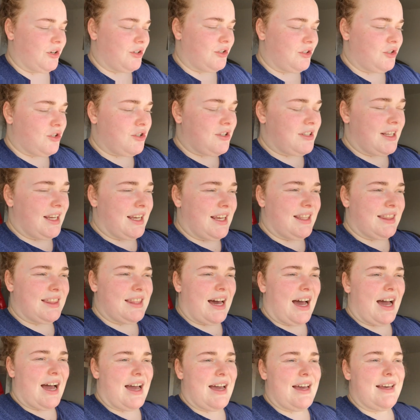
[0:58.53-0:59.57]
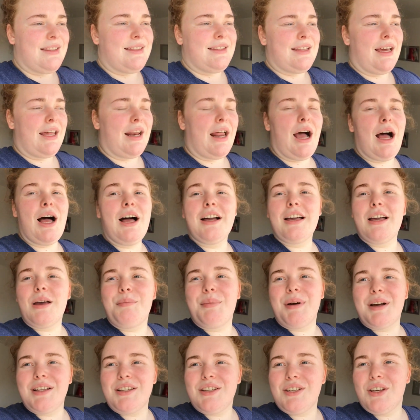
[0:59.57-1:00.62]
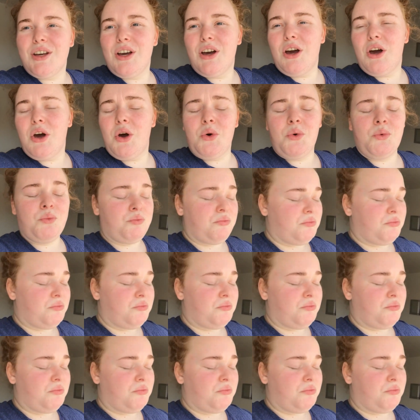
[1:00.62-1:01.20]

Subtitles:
And I just eat that, and then I'll get back to you